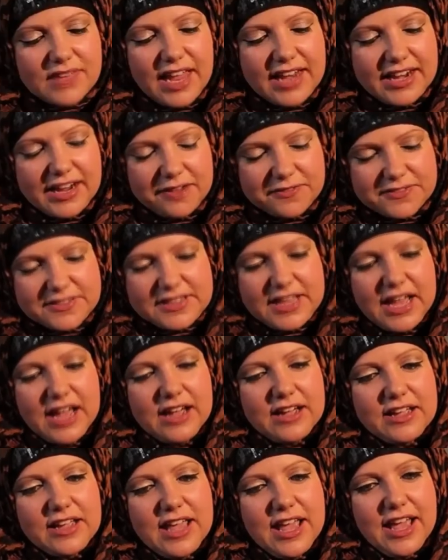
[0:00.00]
And after
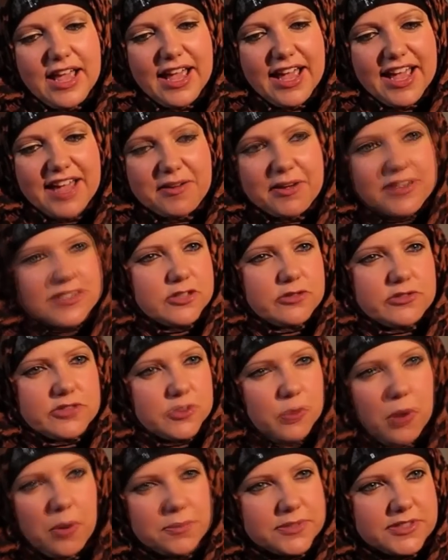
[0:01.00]
that, uh, I sort of
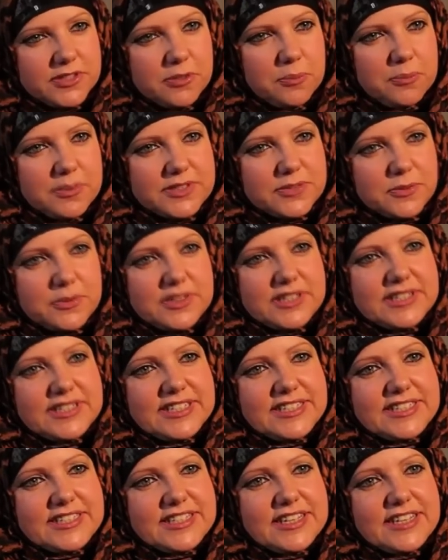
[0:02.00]
swapped numbers with the
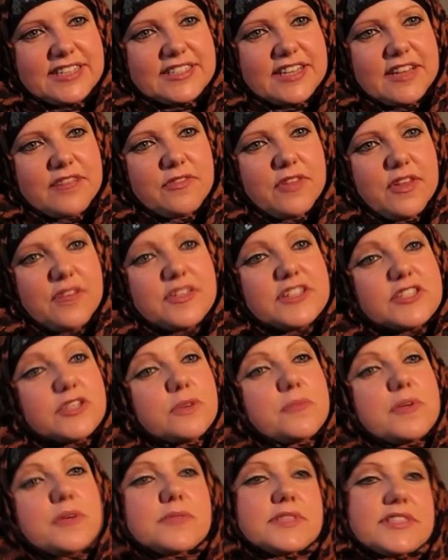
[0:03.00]
sisters, and, and they
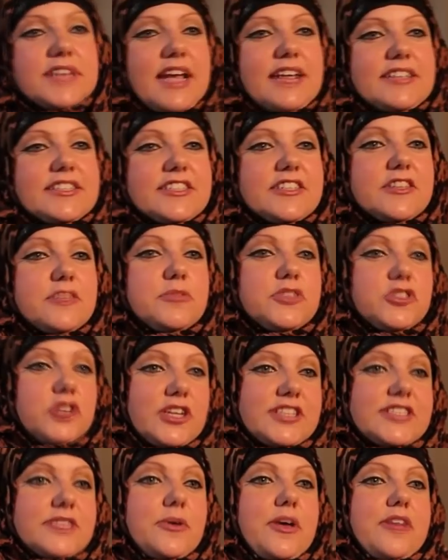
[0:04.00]
took me upstairs to the
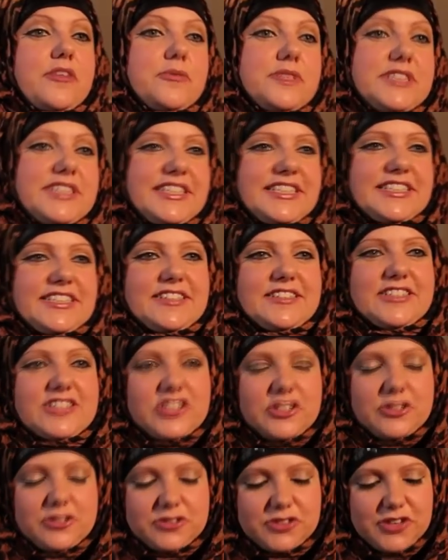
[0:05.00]
madrasa where they were teaching the
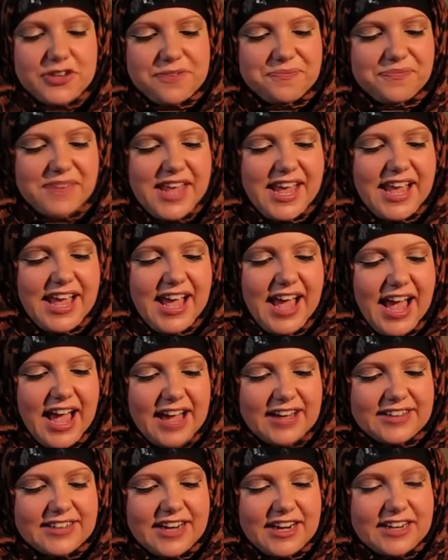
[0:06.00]
children.
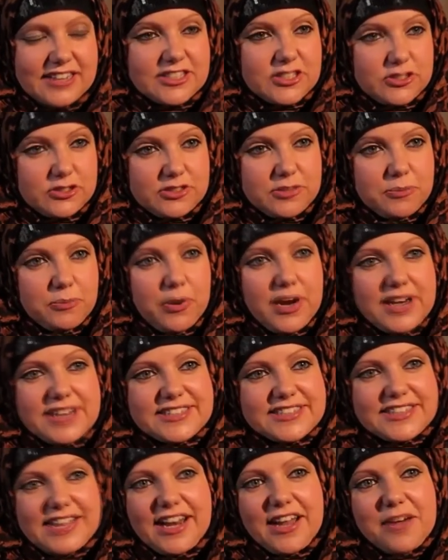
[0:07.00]
And, and I stood and
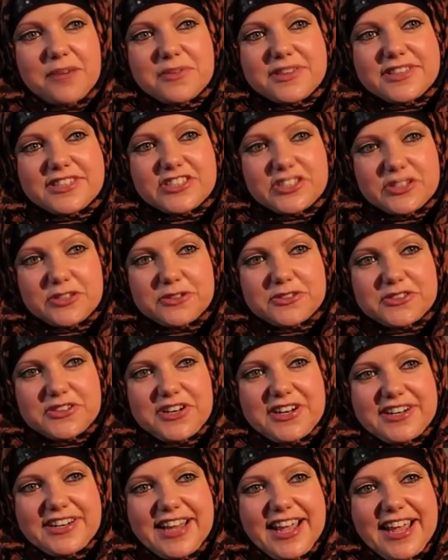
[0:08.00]
prayed Salah with the
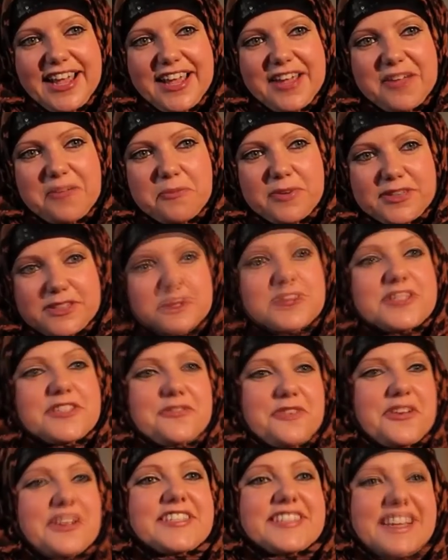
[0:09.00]
children, uh, which was
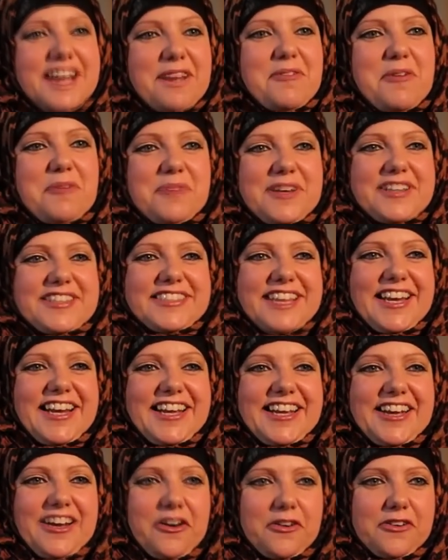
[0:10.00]
the first time I prayed
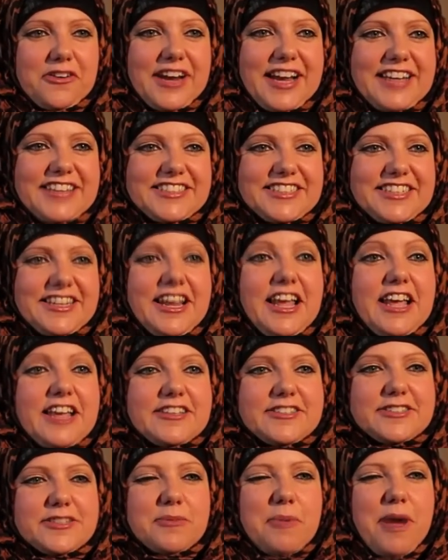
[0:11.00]
Salah in congregation.
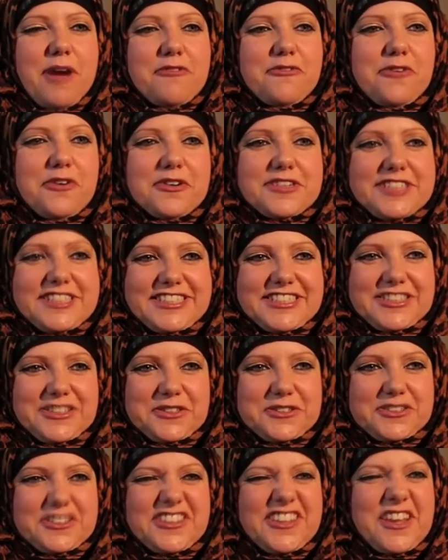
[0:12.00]
There's about 40
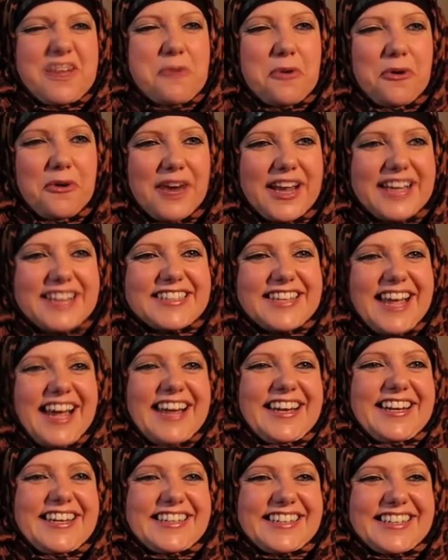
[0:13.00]
children. They were all
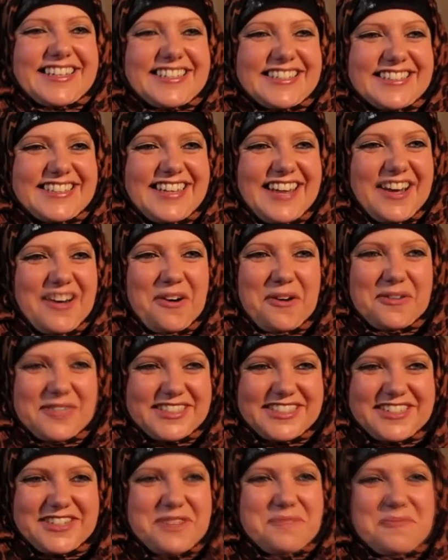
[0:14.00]
excited because, you know, I
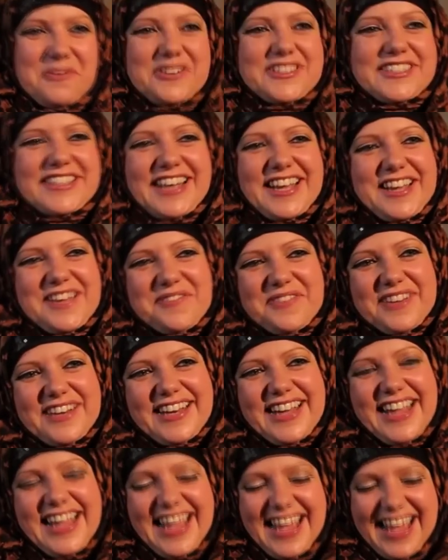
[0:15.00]
was a new Muslim,
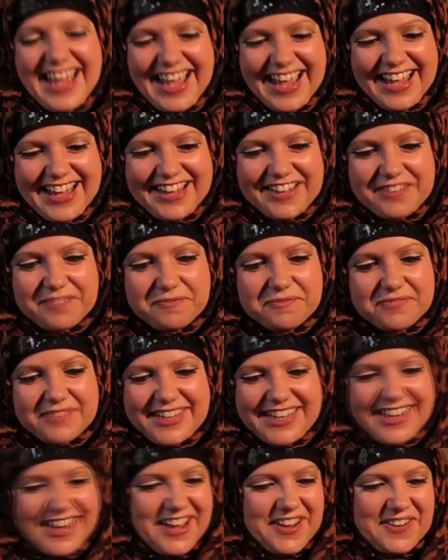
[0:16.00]
and,
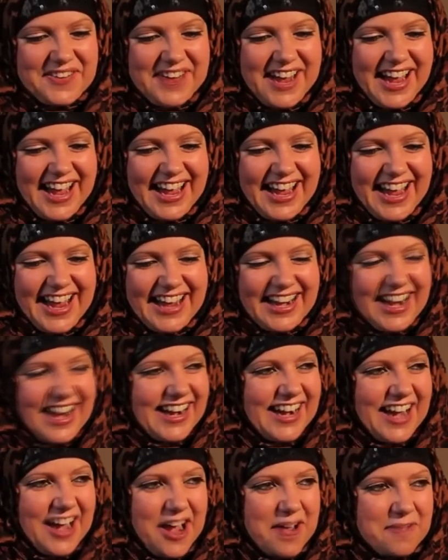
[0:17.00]
um, you know, uh,
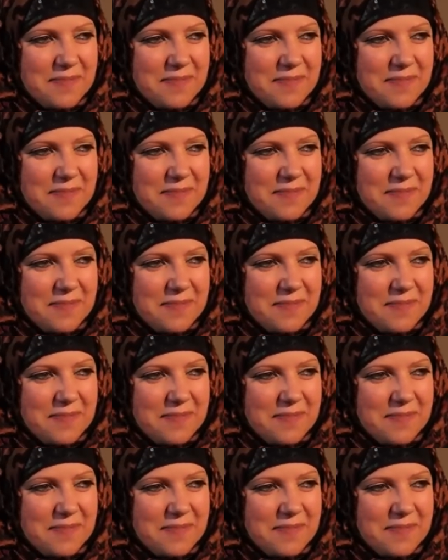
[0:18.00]
and I